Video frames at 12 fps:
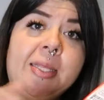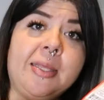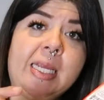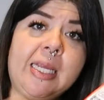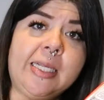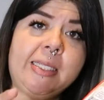
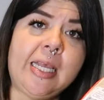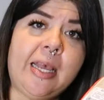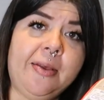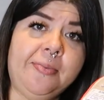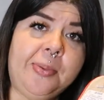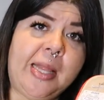These
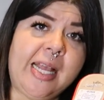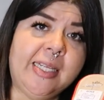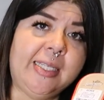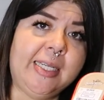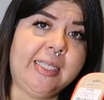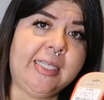have
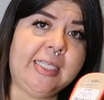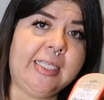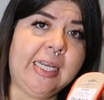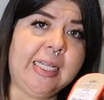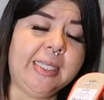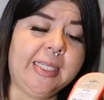plastic
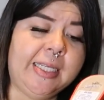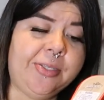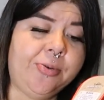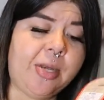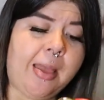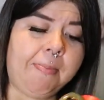detailing. These
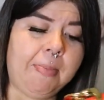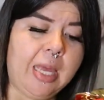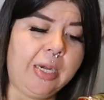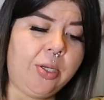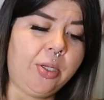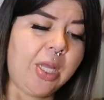are not
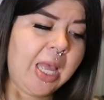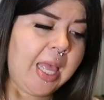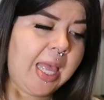metal.